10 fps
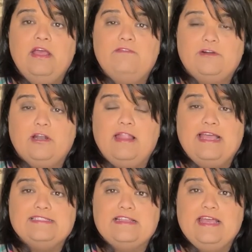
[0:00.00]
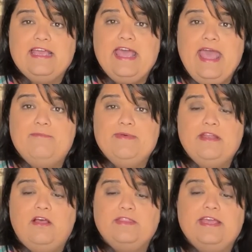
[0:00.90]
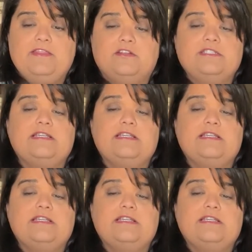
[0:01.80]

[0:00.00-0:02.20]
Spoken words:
fertilize it like I have been on the others